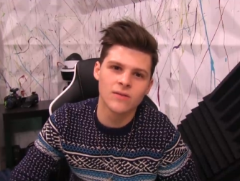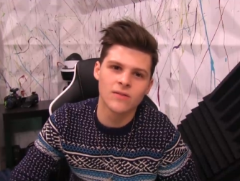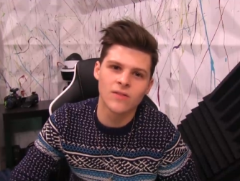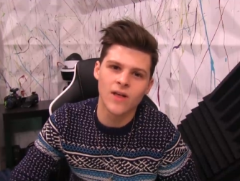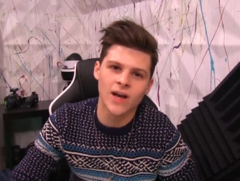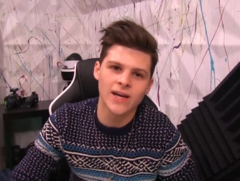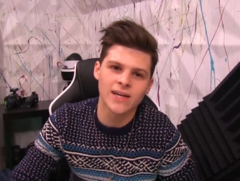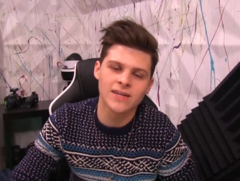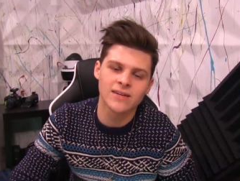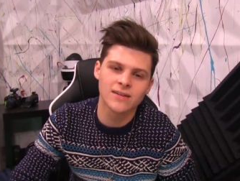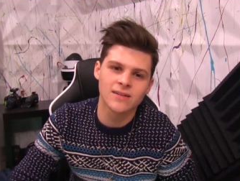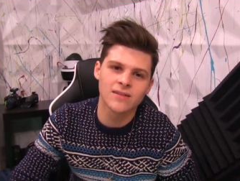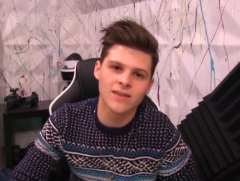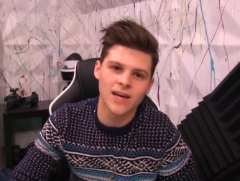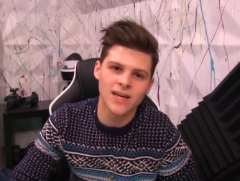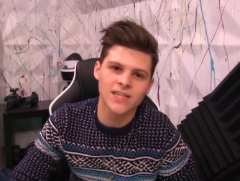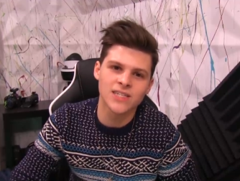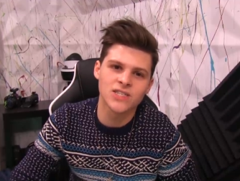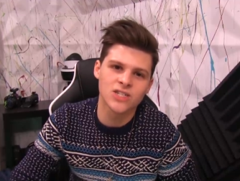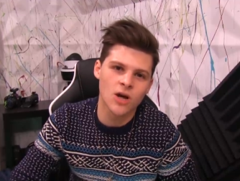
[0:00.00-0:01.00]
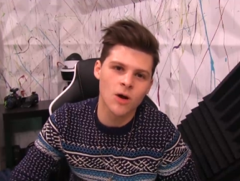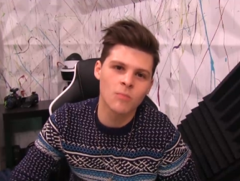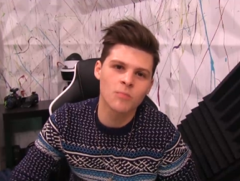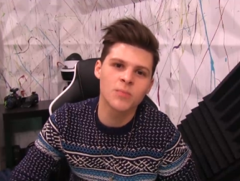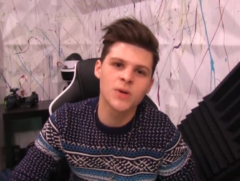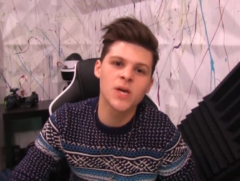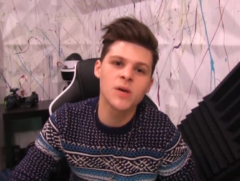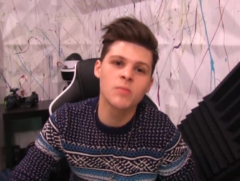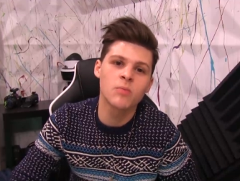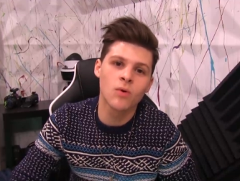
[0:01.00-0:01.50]
like like some
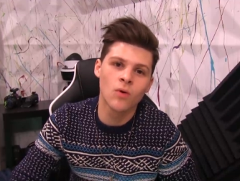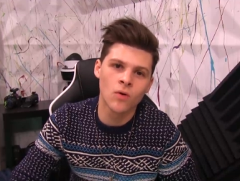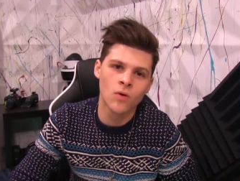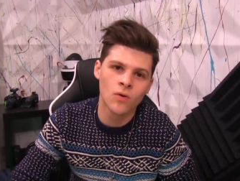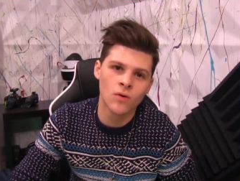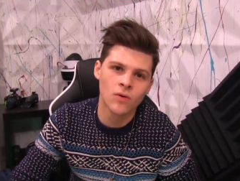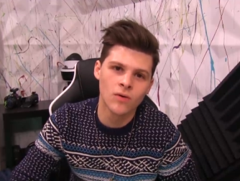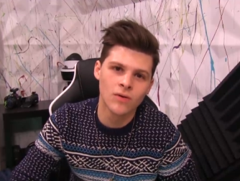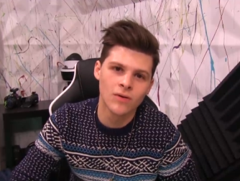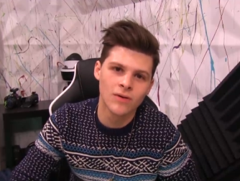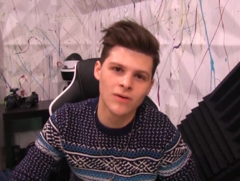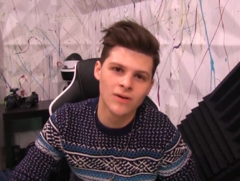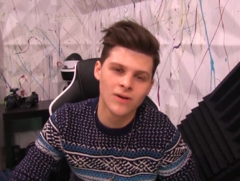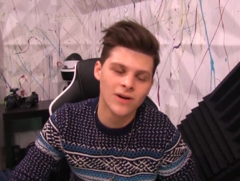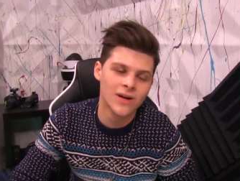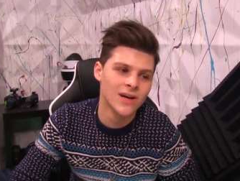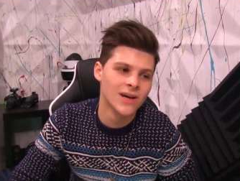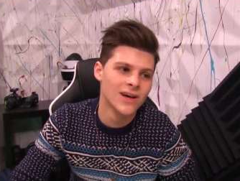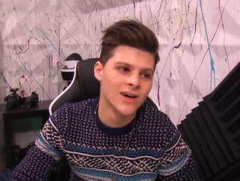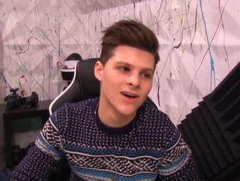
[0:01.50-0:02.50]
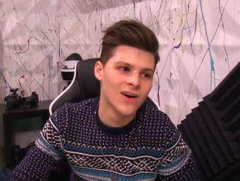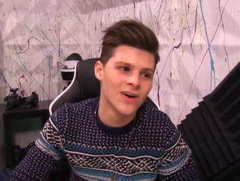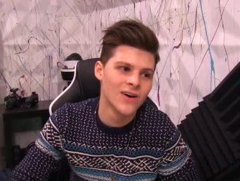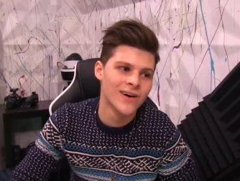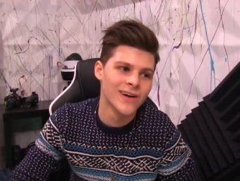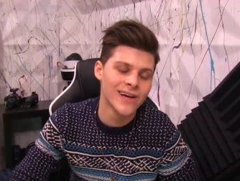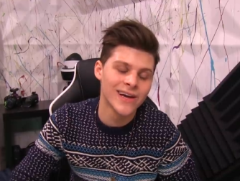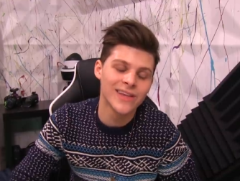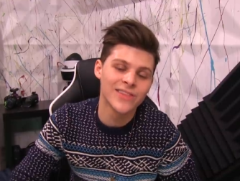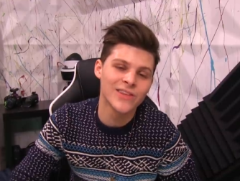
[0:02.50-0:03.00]

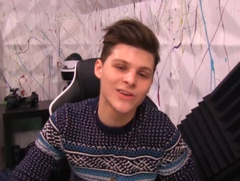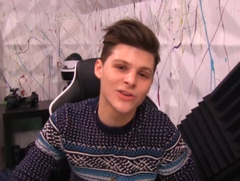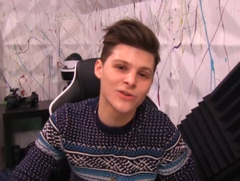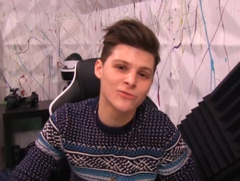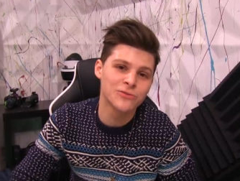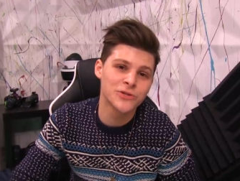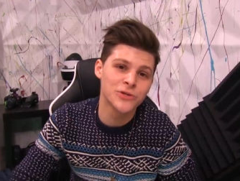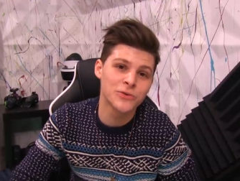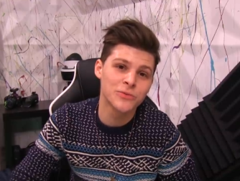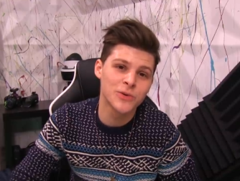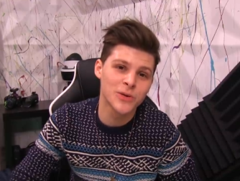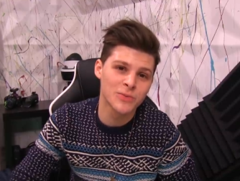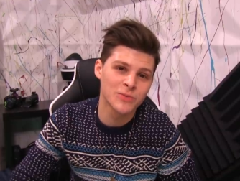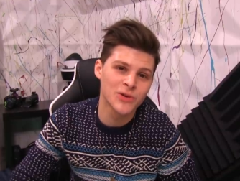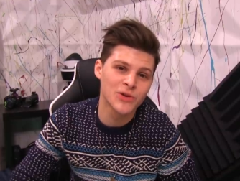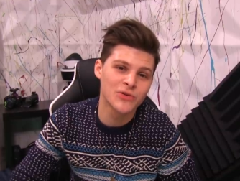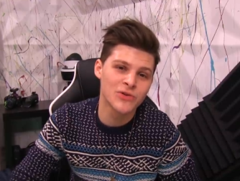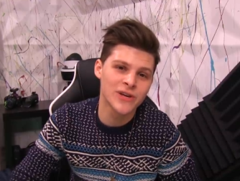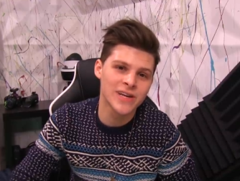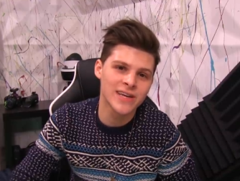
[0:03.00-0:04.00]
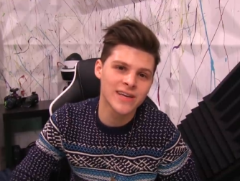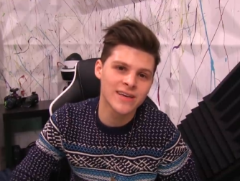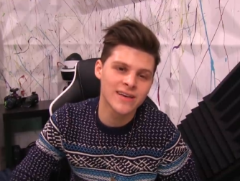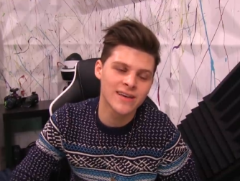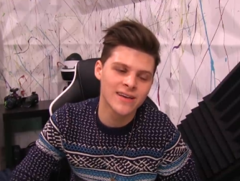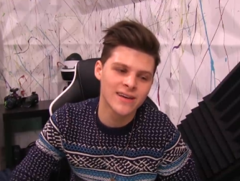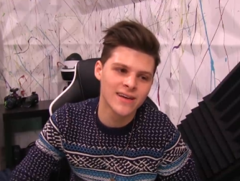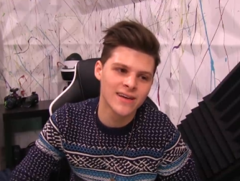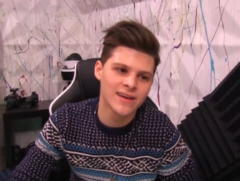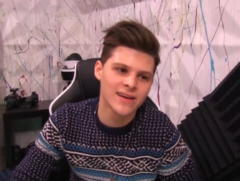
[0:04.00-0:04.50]
people in the YouTube community,
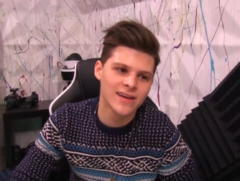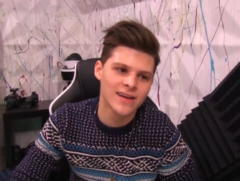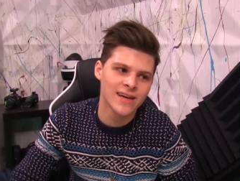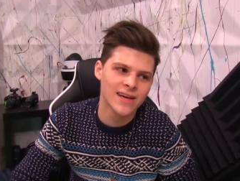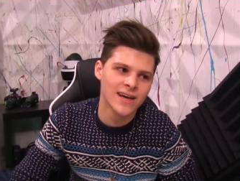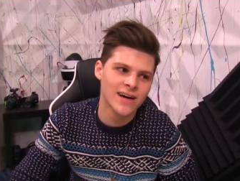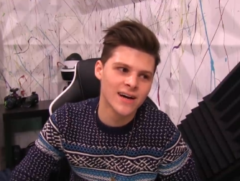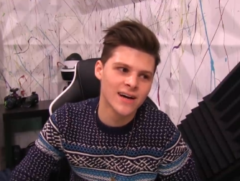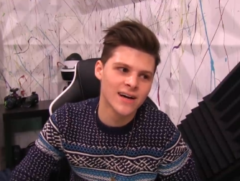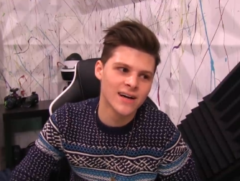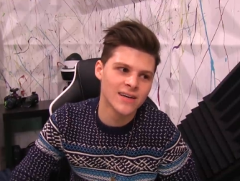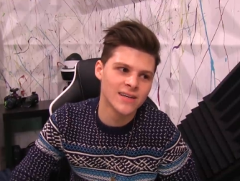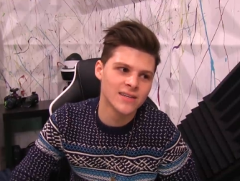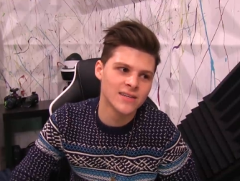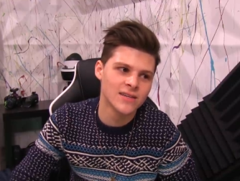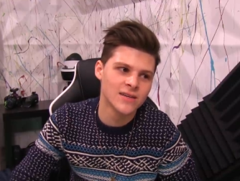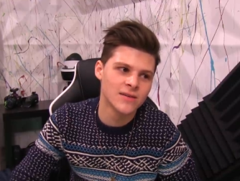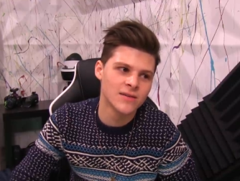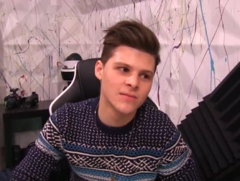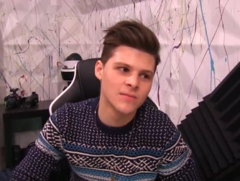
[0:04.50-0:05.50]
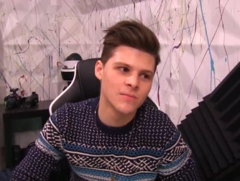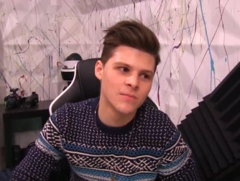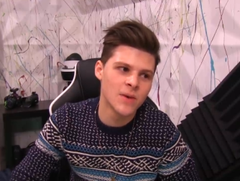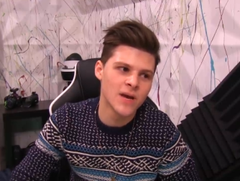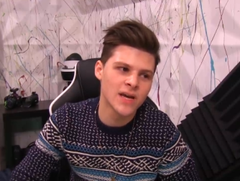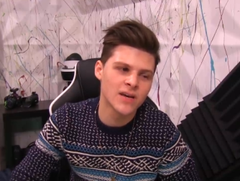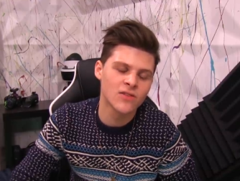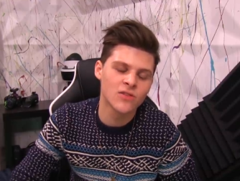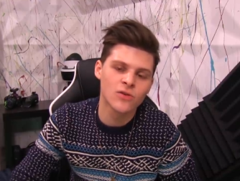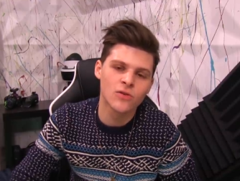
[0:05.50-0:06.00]
uh,
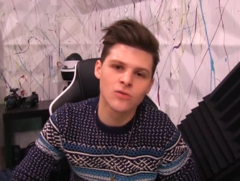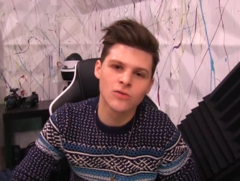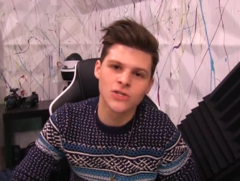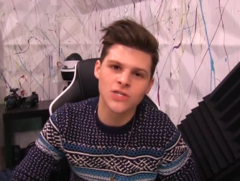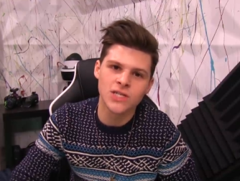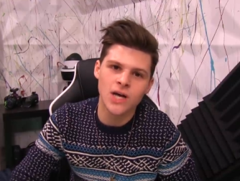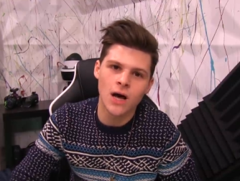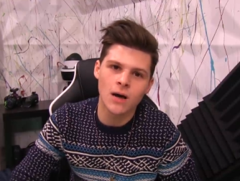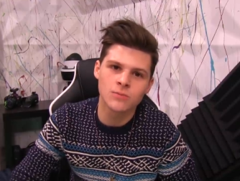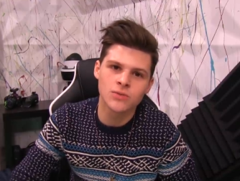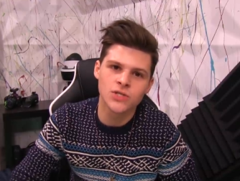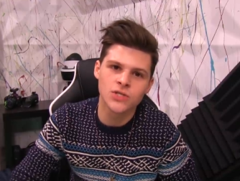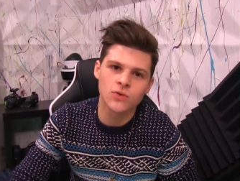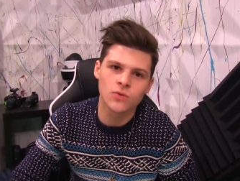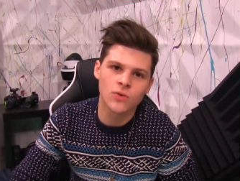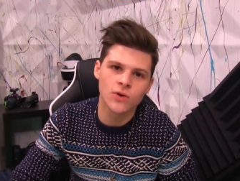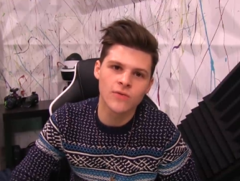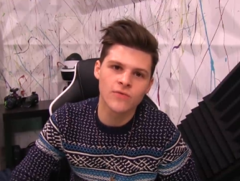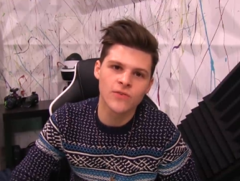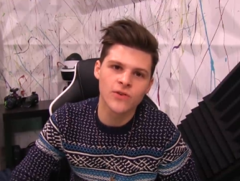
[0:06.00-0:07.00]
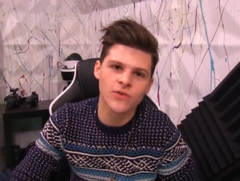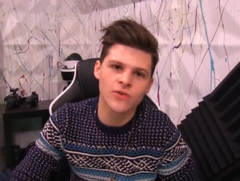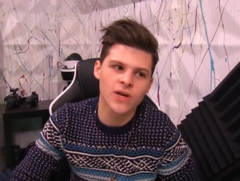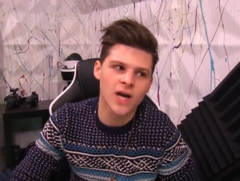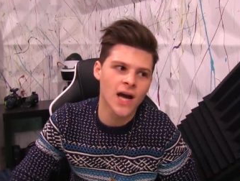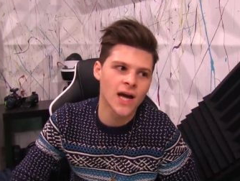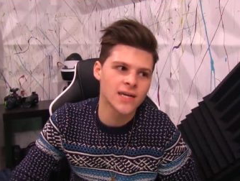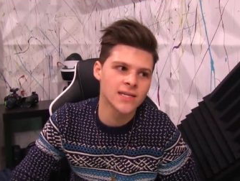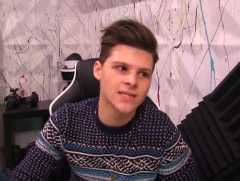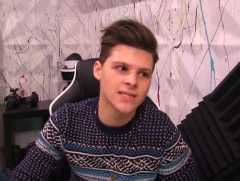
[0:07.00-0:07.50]
make a little sob story for you
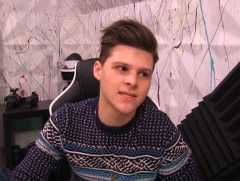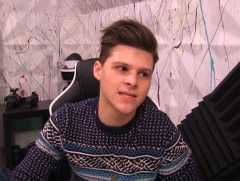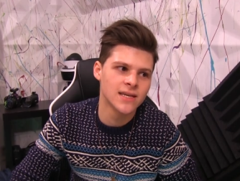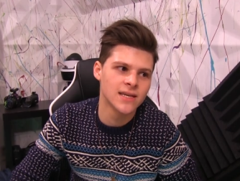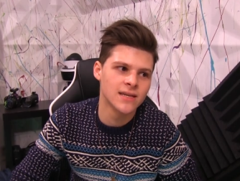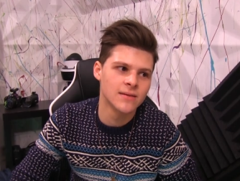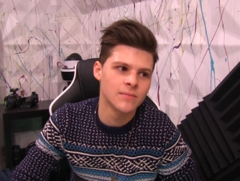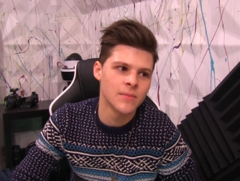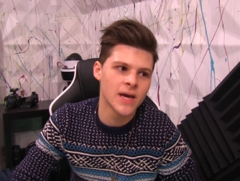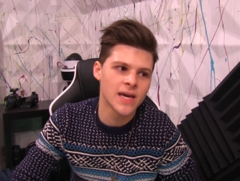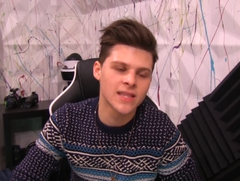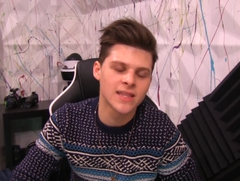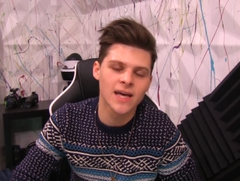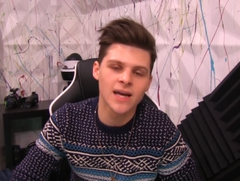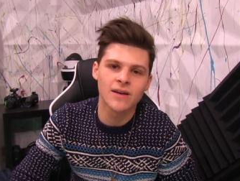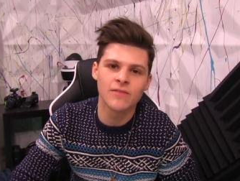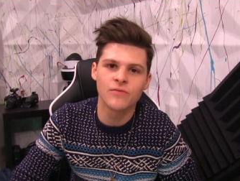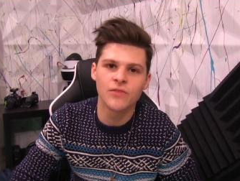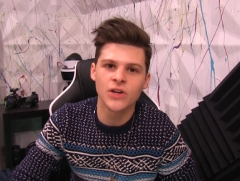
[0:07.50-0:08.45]
guys and then make that a